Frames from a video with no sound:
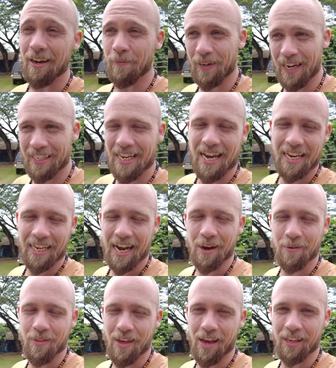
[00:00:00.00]
And when I take it
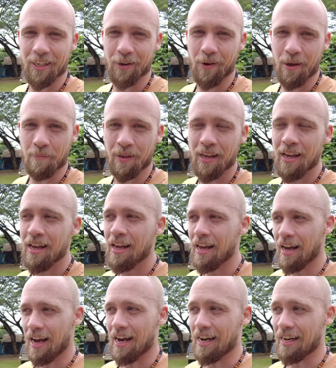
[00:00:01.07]
out there to him,
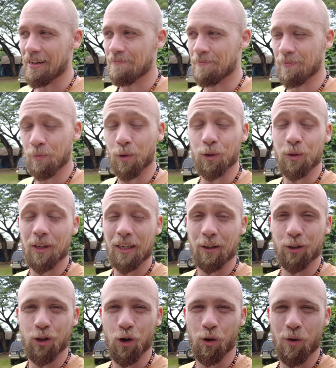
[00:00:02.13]
we'll do a
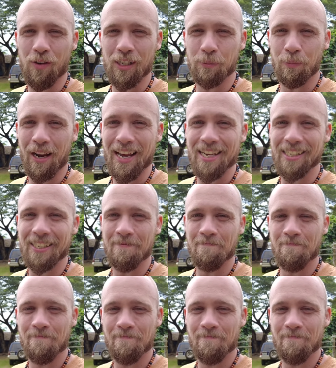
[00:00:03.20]
little tour of his place.